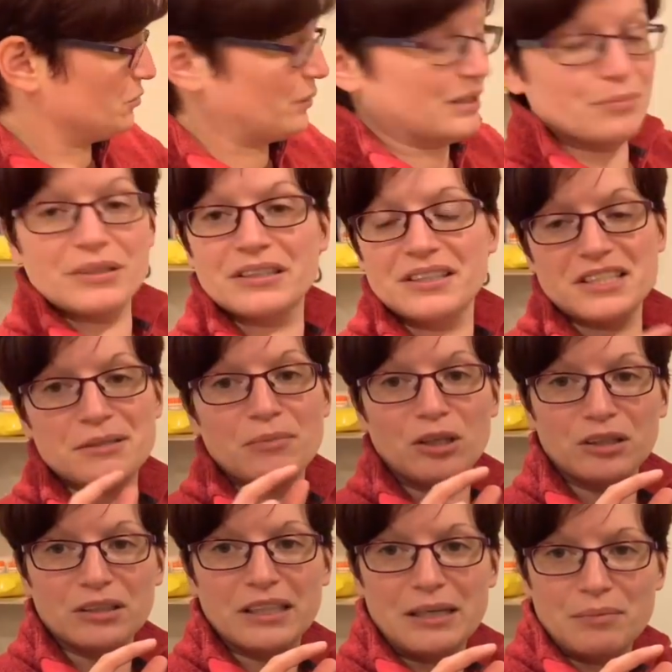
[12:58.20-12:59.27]
as well because it's
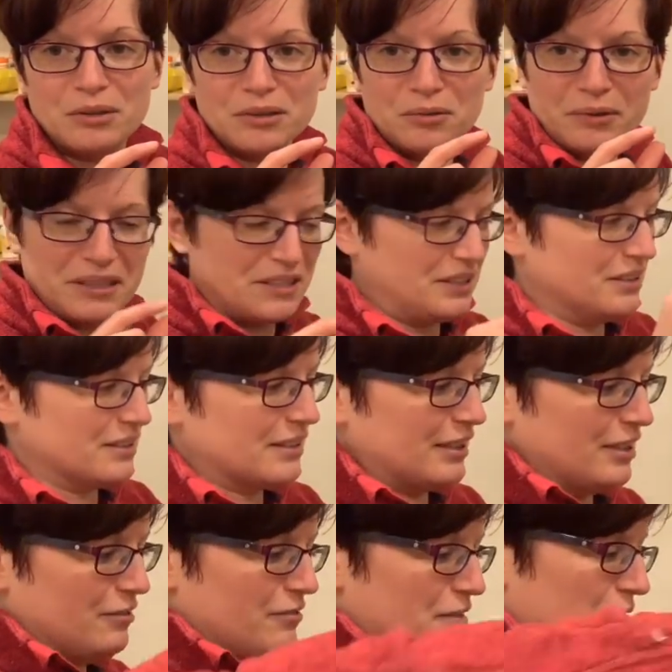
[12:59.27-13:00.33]
small kibble, which is
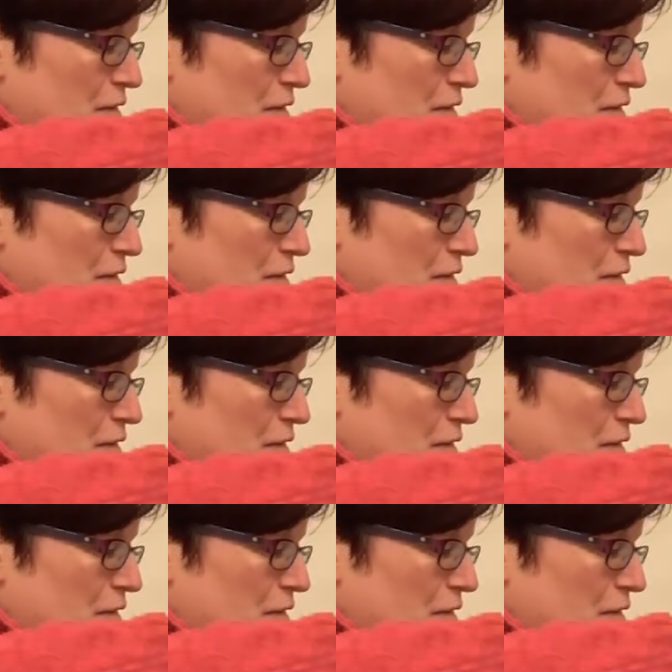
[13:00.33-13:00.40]
kind of